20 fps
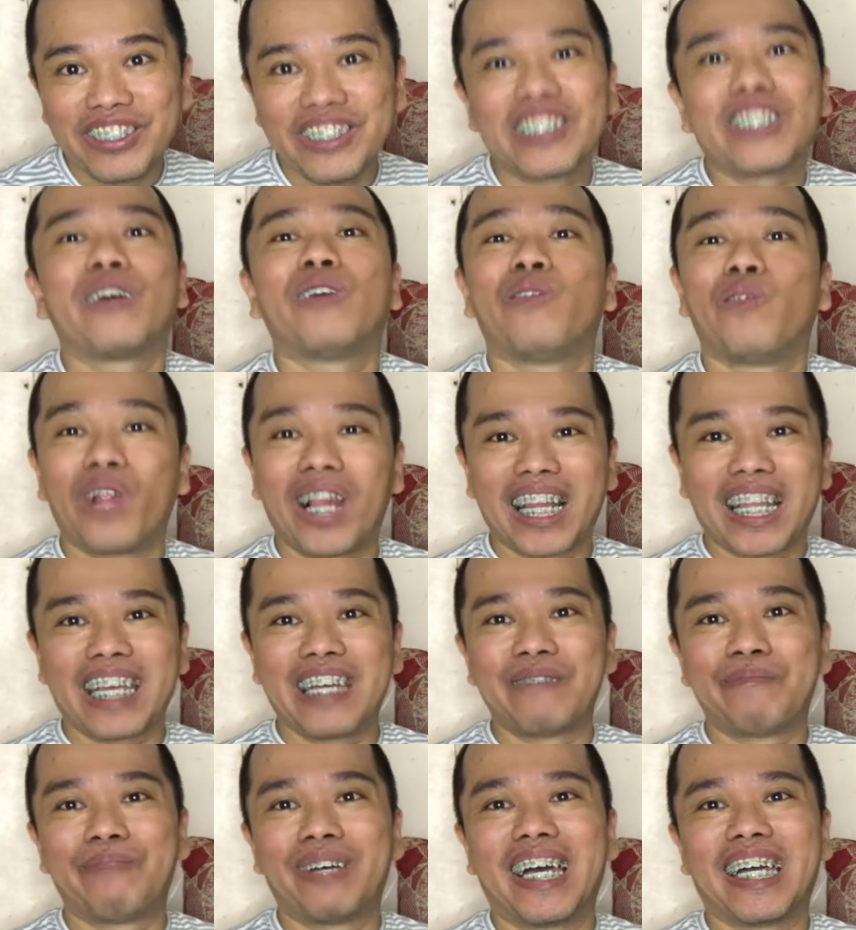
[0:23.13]
So
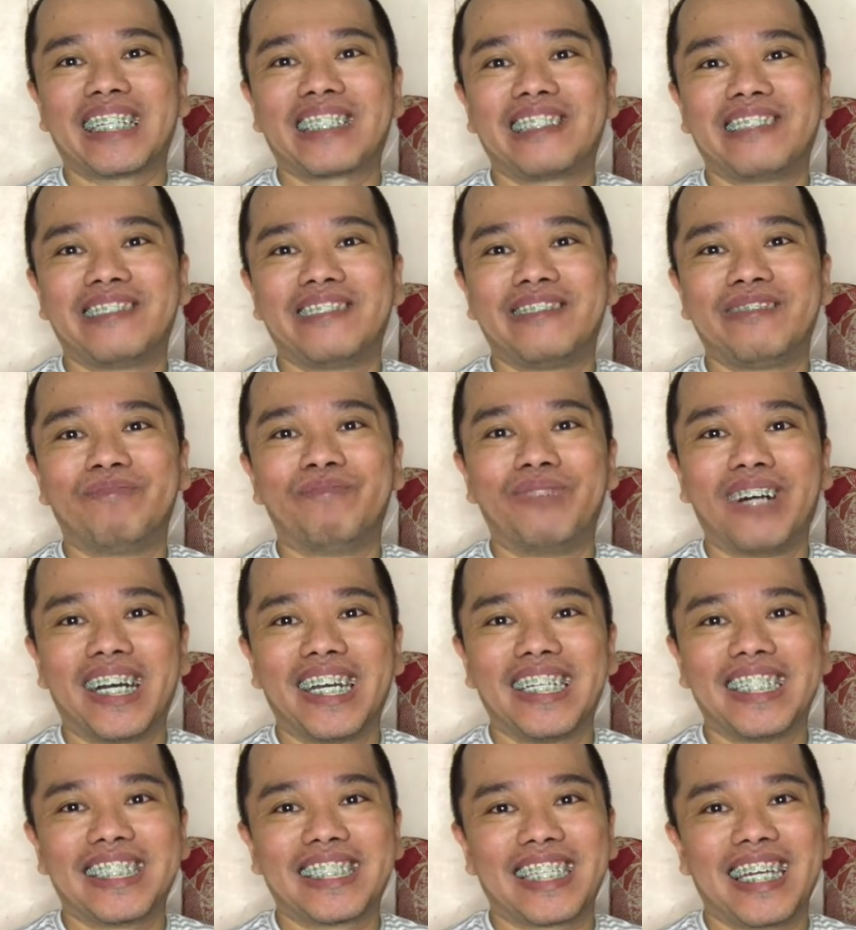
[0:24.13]
welcome back to
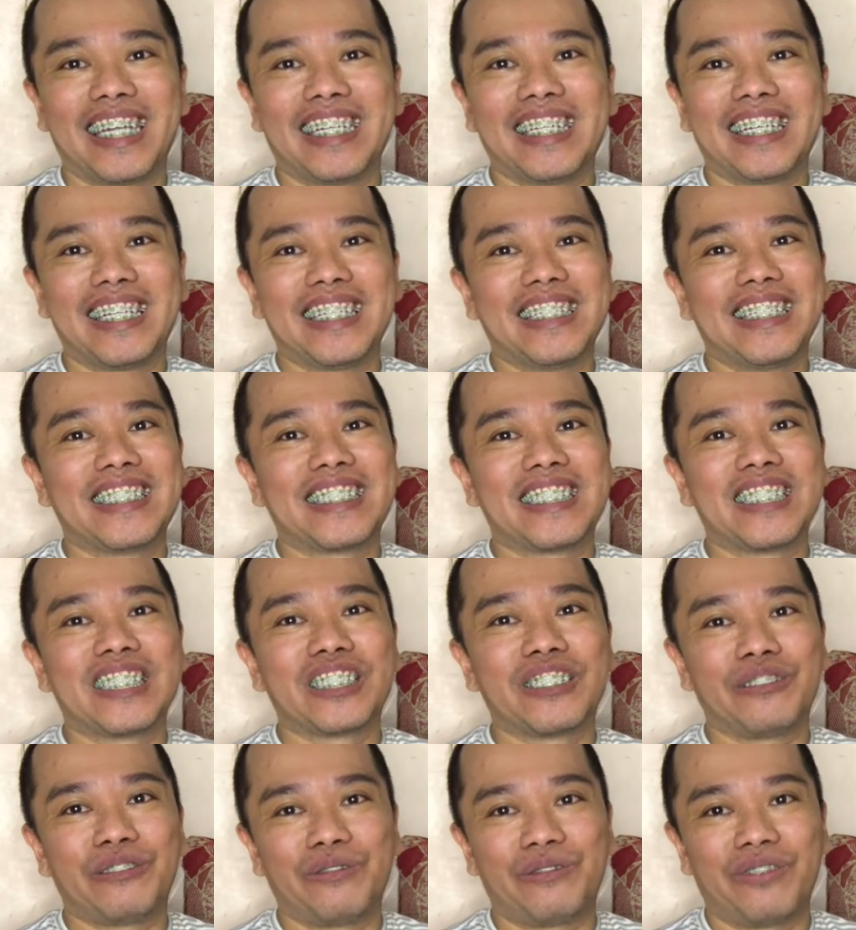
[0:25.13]
my channel. This is
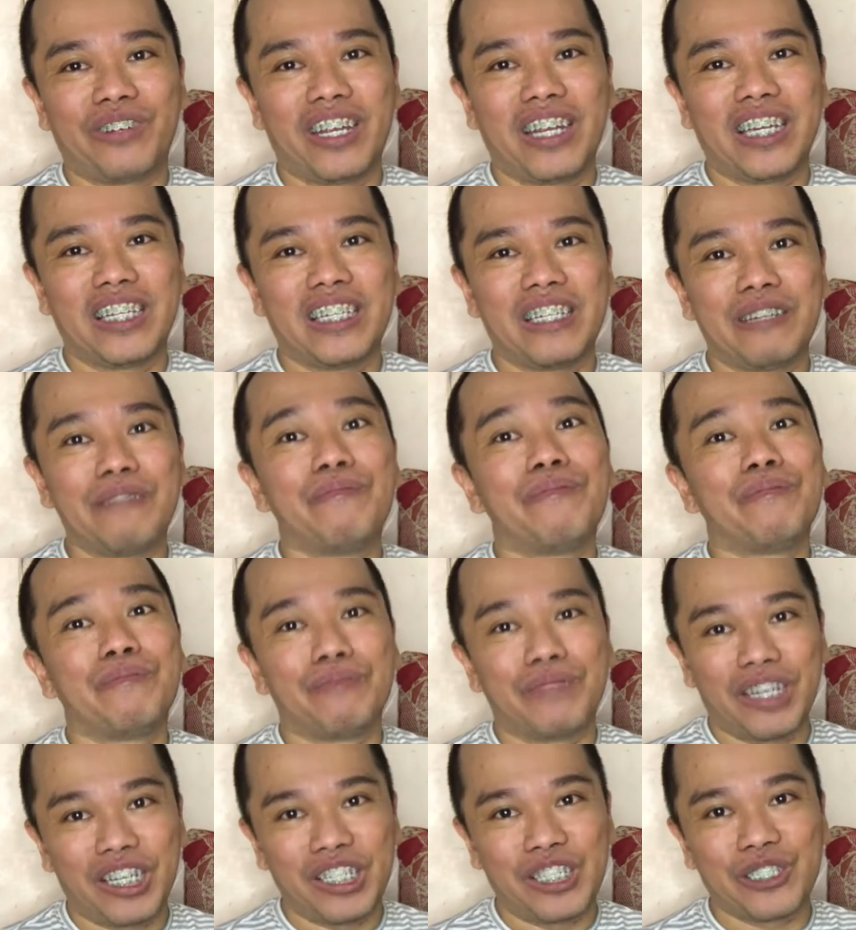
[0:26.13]
your friend,
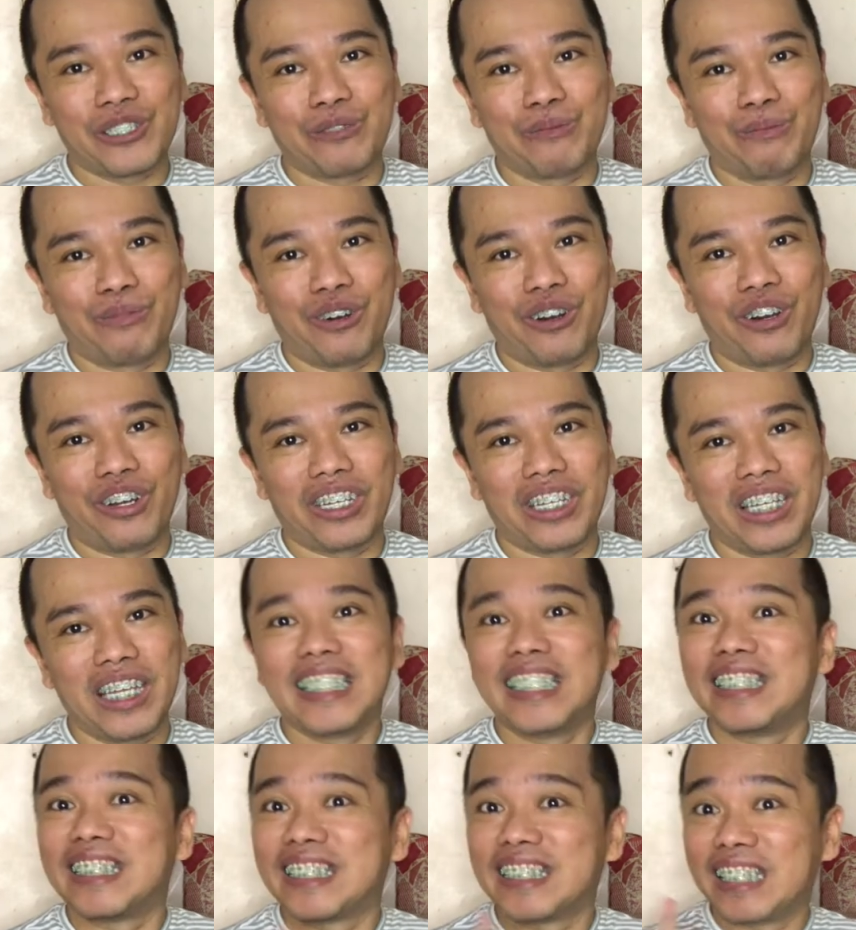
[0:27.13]
Medyo Boi.
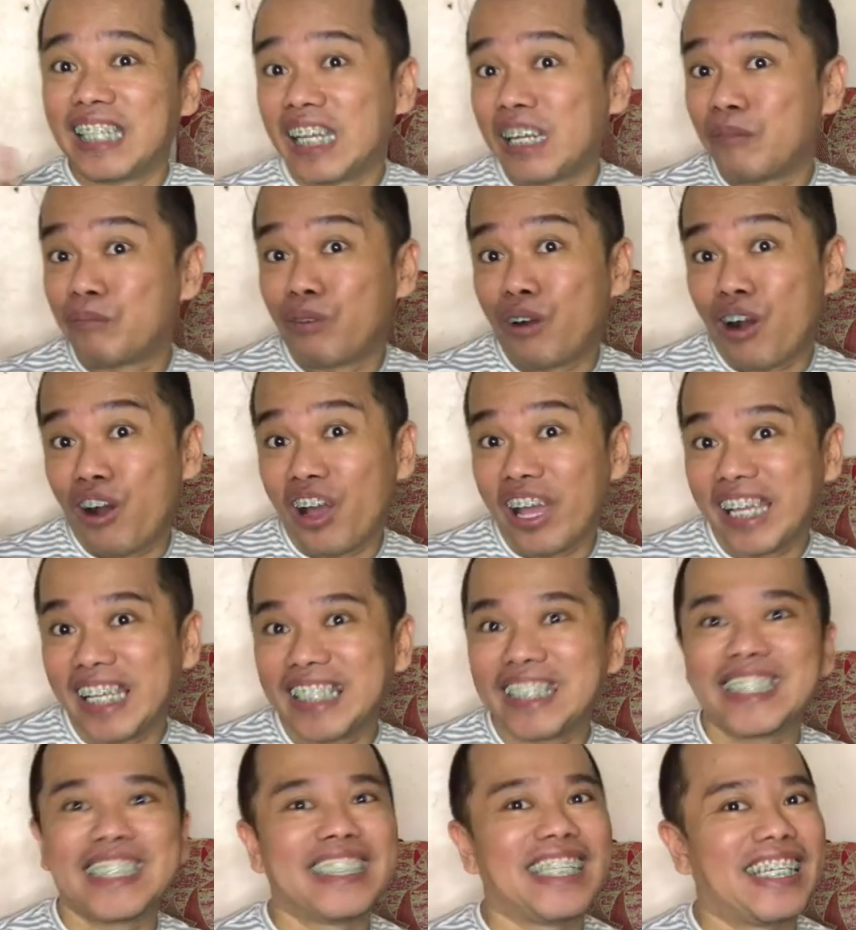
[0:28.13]
It's not a boy,
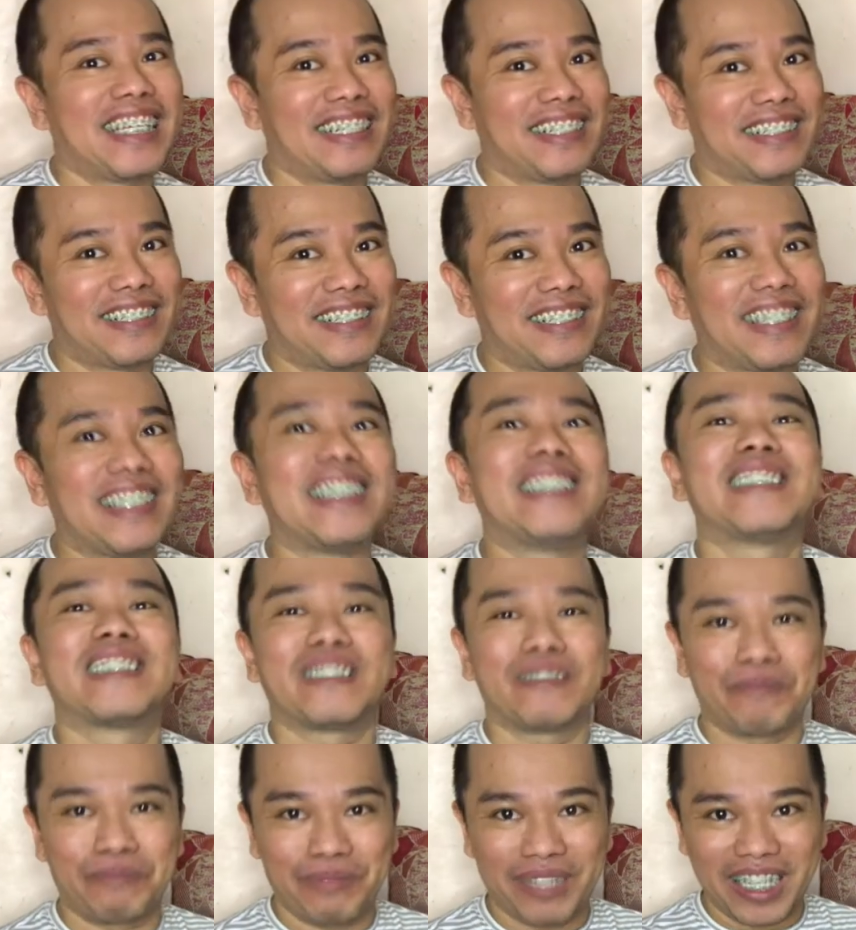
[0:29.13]
it's not a girl, it's
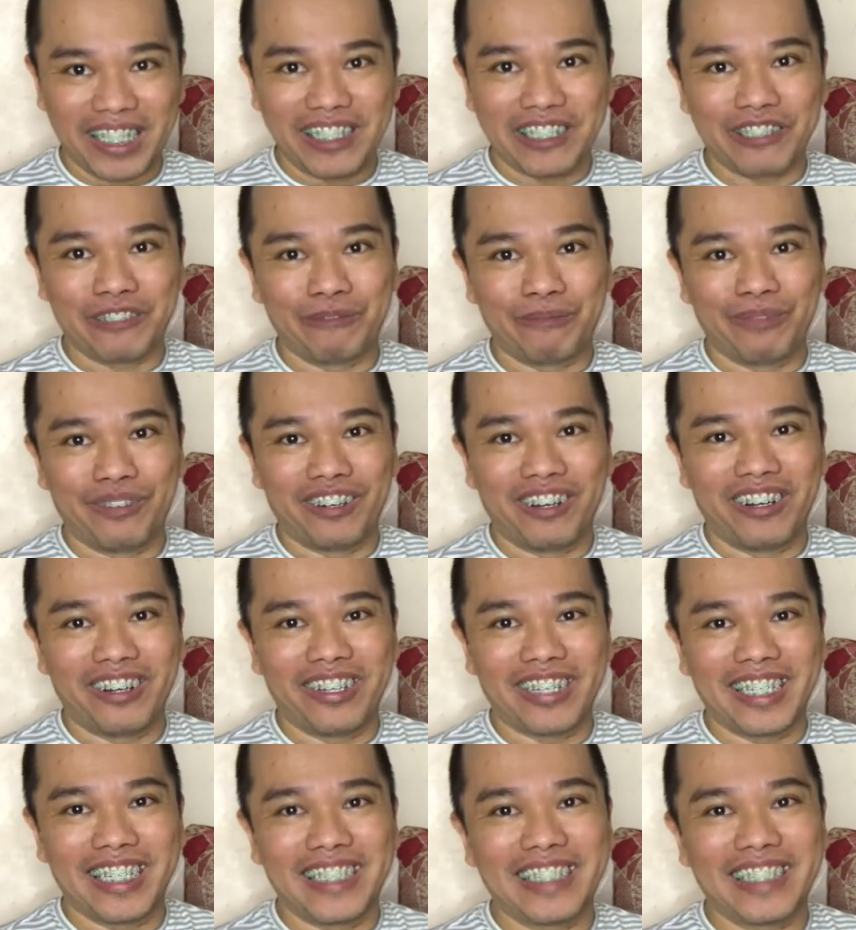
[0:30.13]
Medyo Boi.